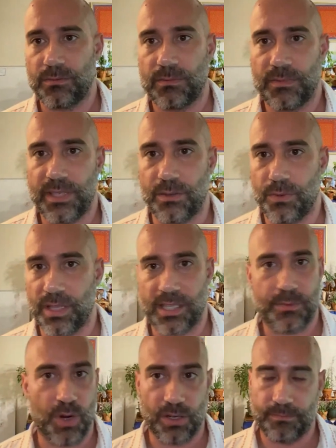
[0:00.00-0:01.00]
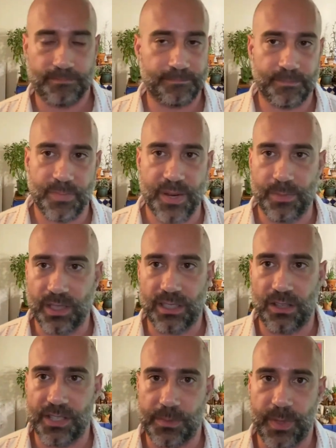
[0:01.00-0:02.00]
really smart people at
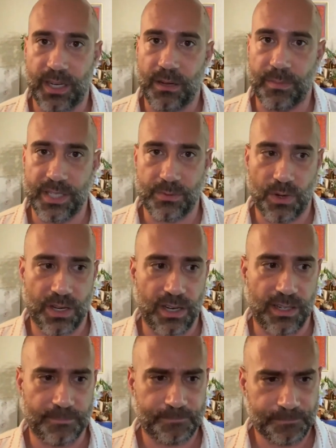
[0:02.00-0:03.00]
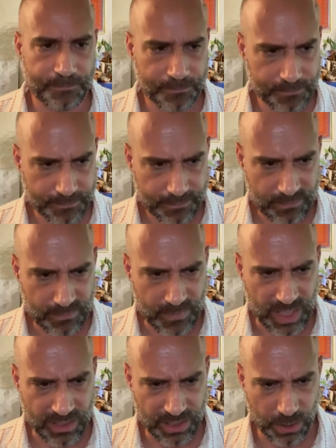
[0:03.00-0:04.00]
all these big companies working on it.
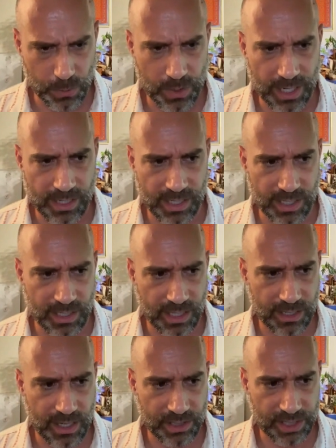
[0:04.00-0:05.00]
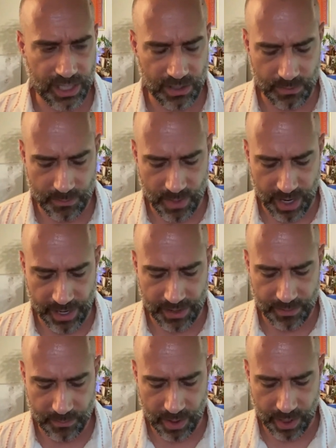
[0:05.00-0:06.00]
So I'll share
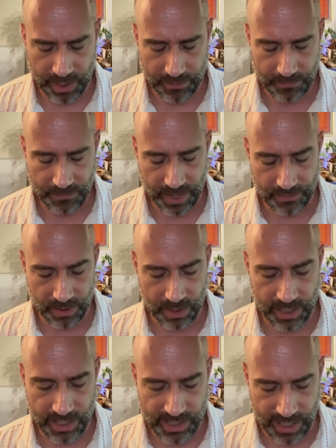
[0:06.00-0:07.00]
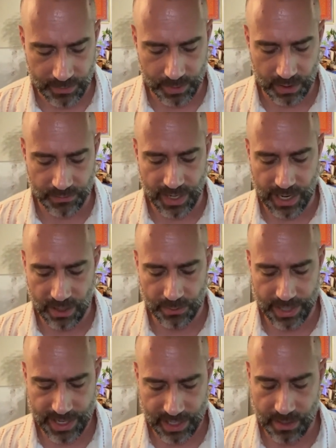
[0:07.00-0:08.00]
my favorite example of how
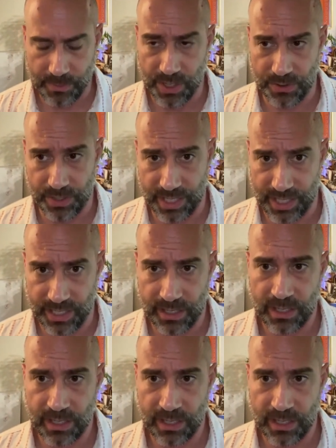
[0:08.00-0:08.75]
a community